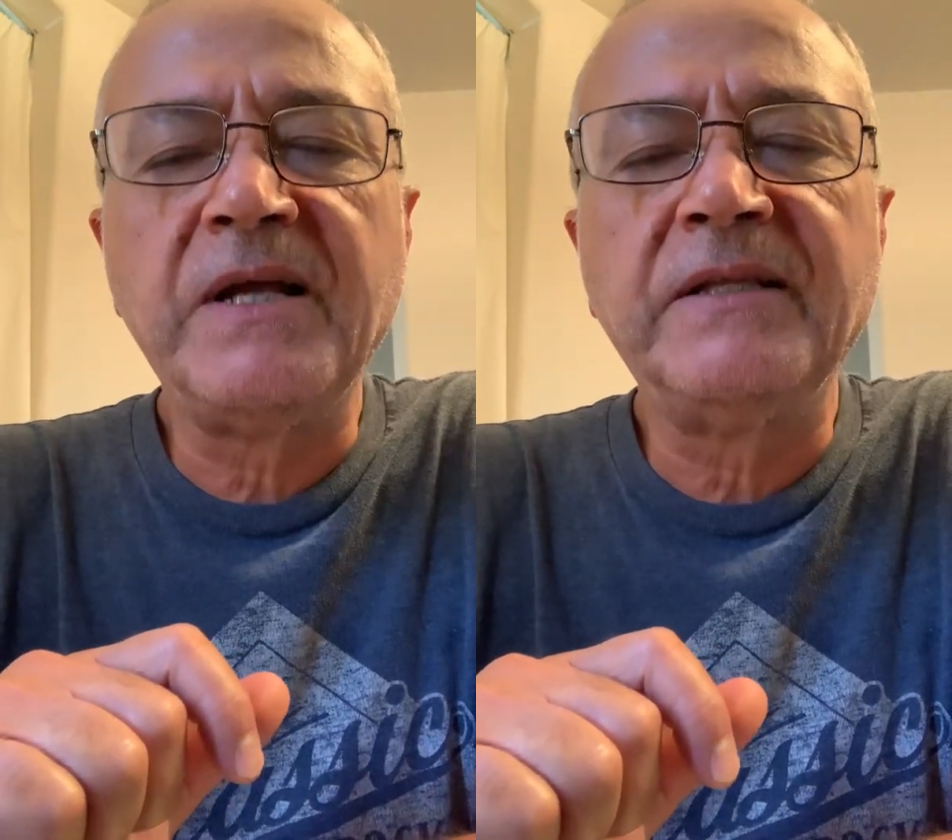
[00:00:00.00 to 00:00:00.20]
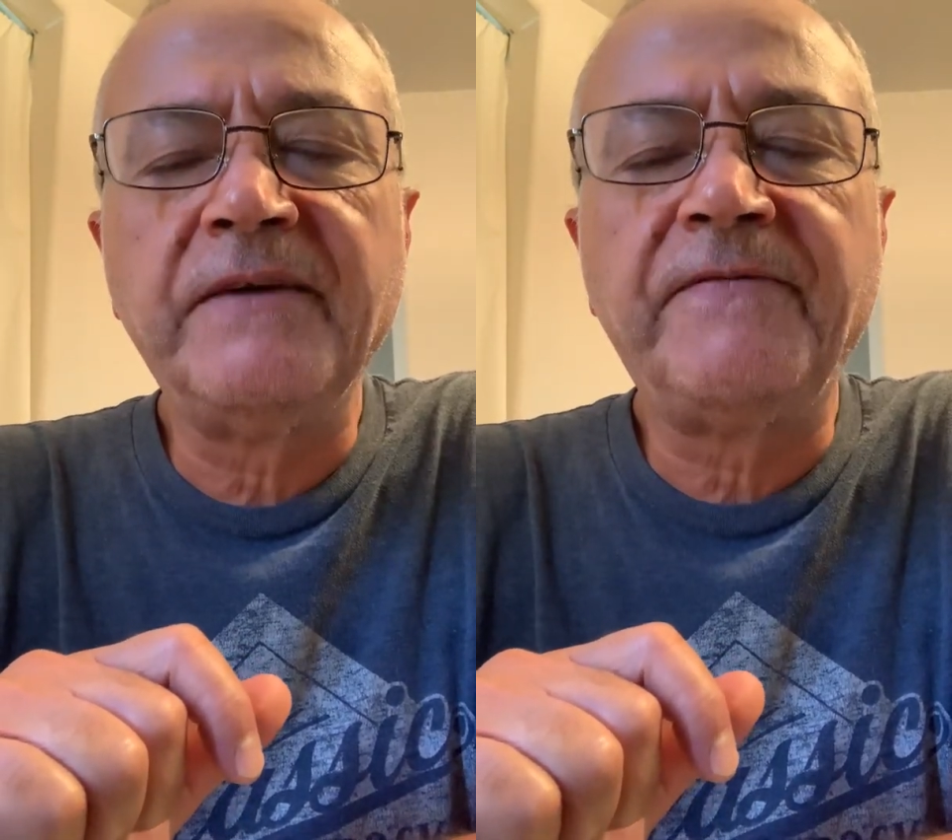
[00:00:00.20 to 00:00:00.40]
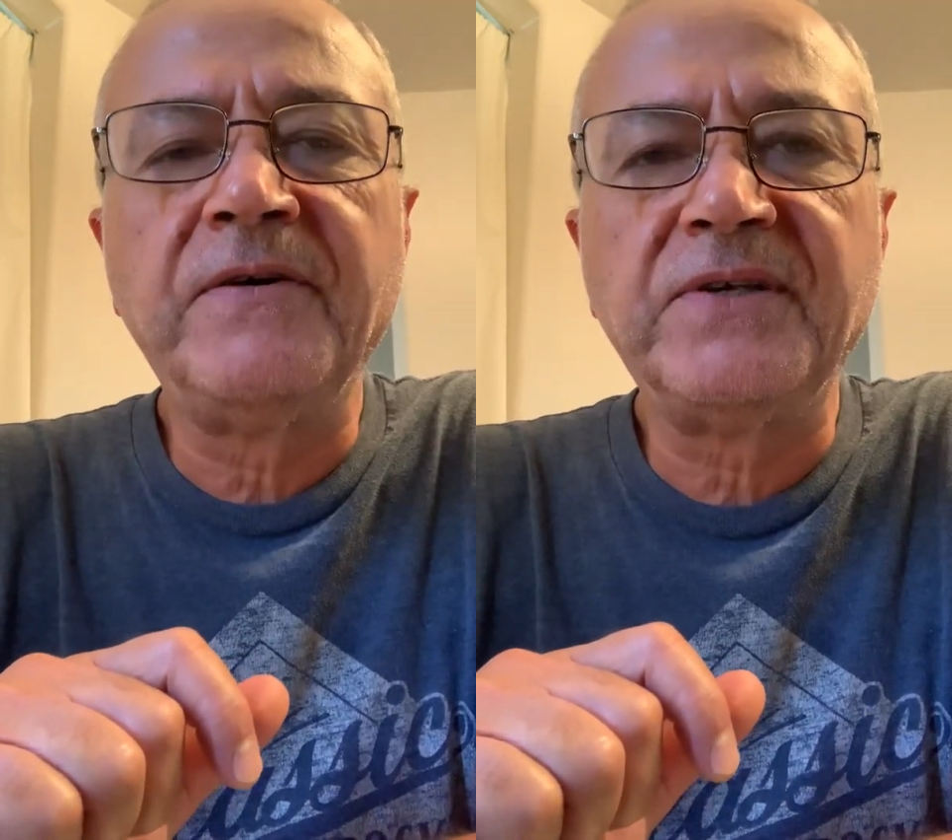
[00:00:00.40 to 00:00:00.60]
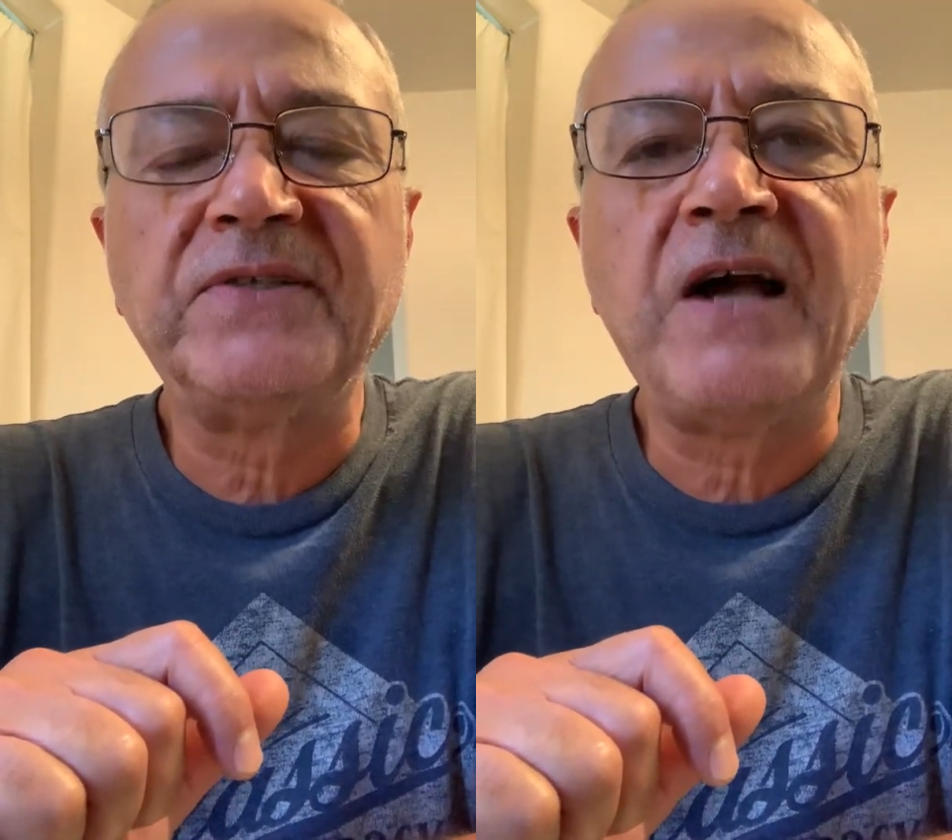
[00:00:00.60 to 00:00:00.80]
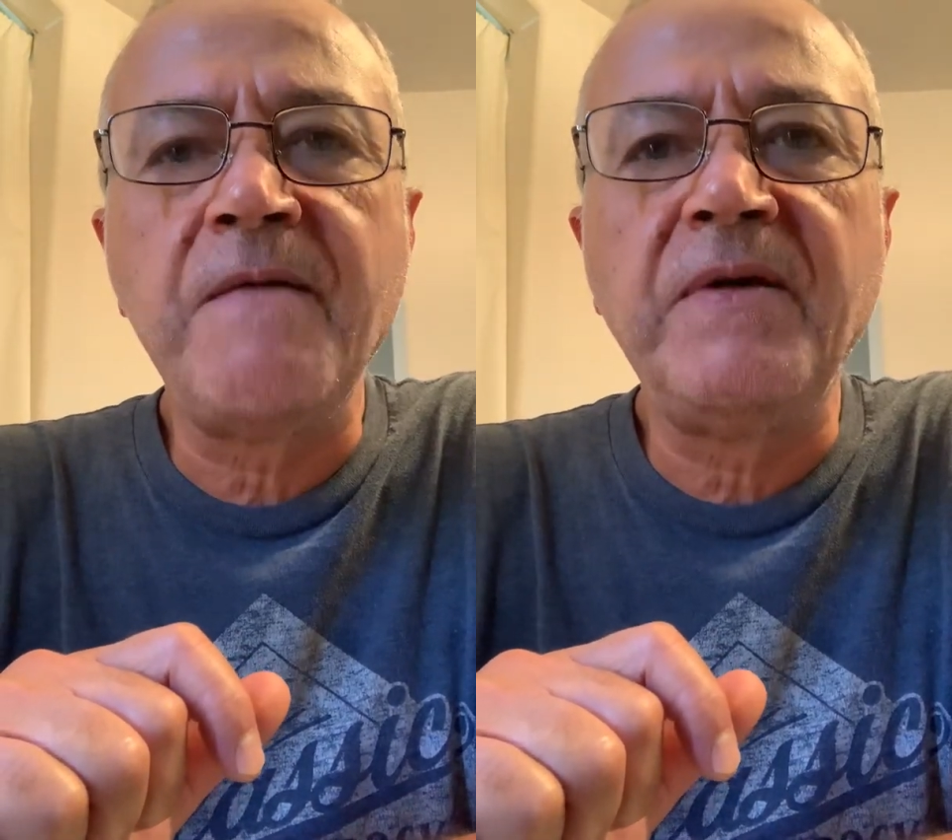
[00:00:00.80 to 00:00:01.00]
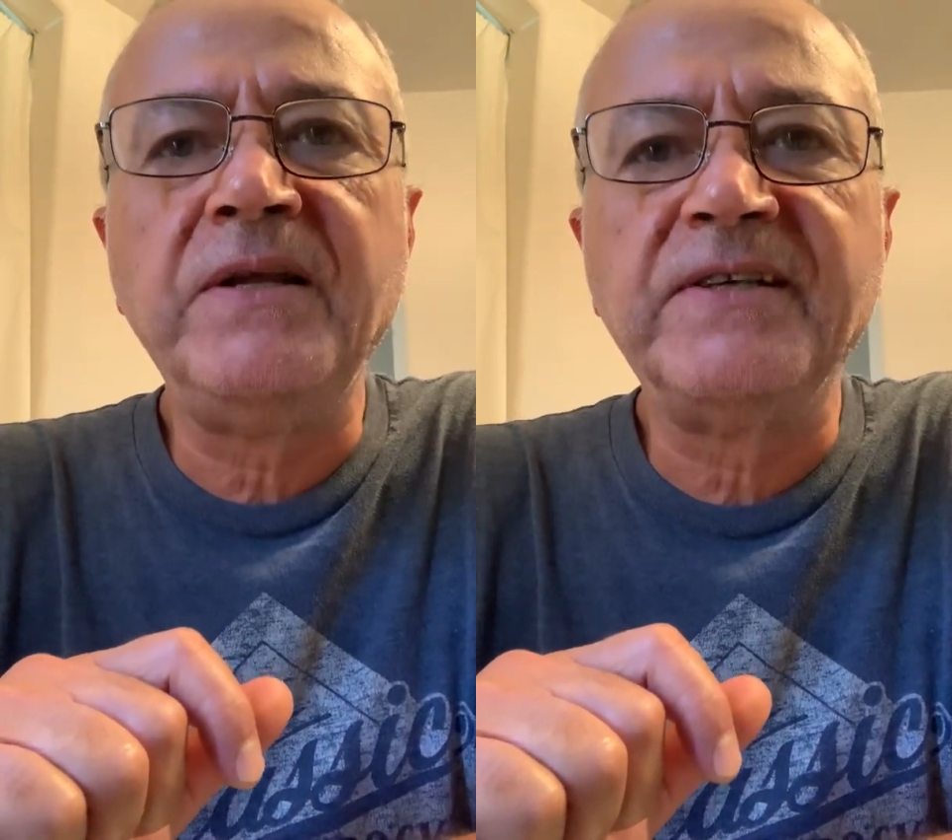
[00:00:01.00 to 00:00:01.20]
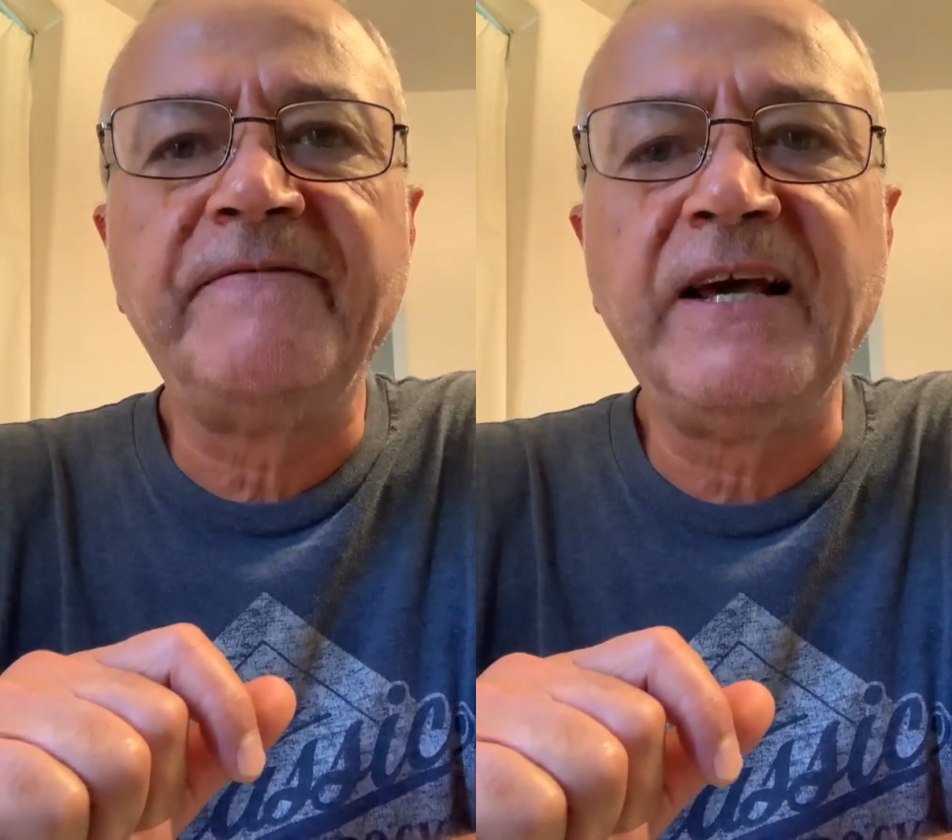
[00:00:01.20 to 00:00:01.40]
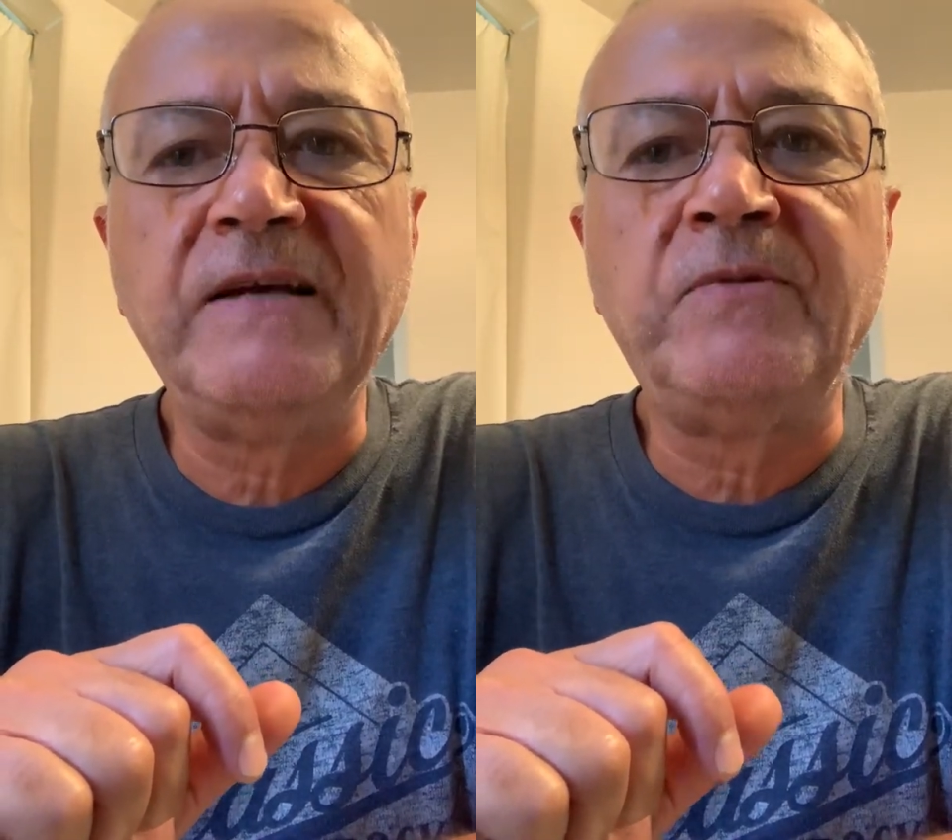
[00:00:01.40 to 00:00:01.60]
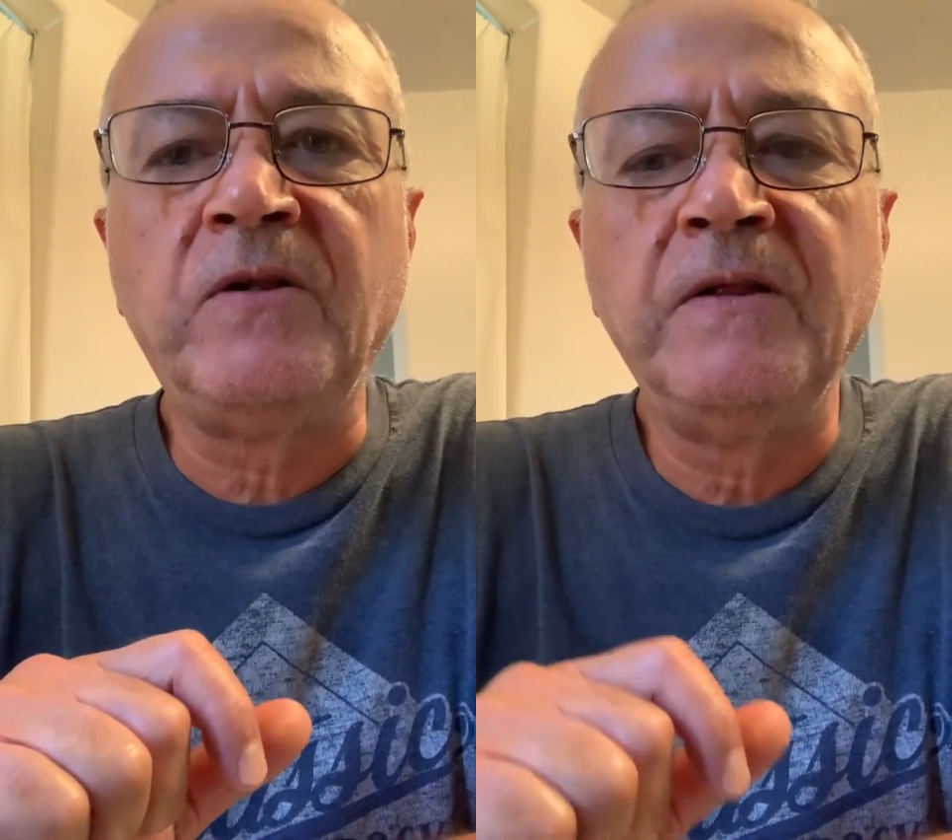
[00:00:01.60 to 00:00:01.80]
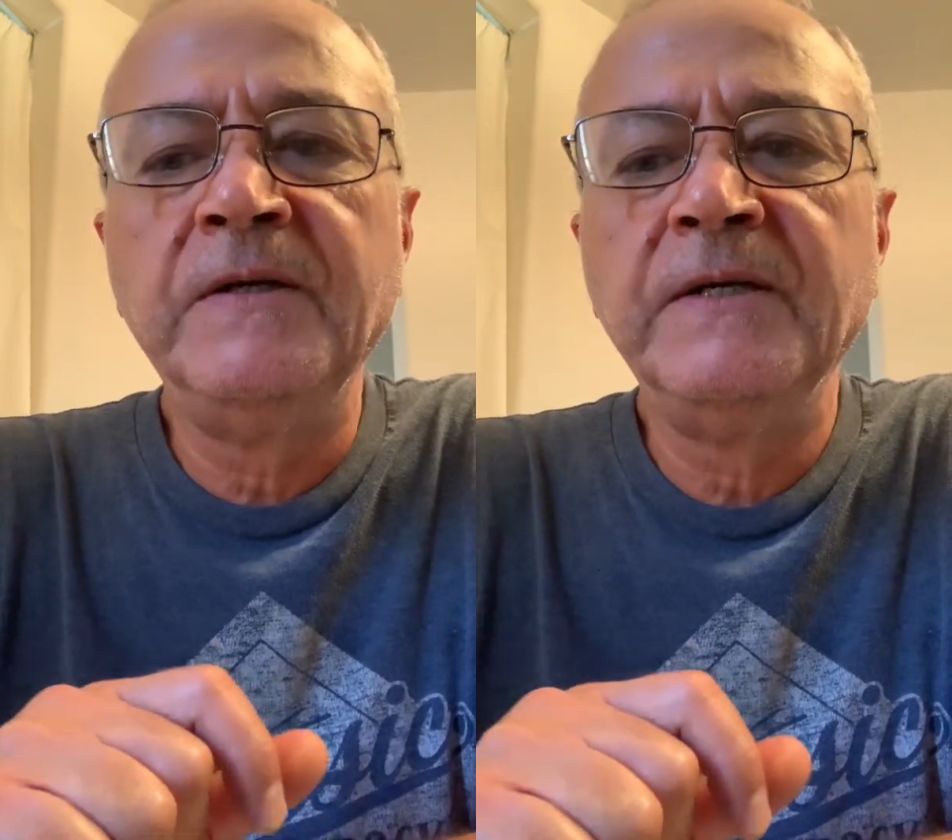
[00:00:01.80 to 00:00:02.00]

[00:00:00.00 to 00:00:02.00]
that the first assignment is available,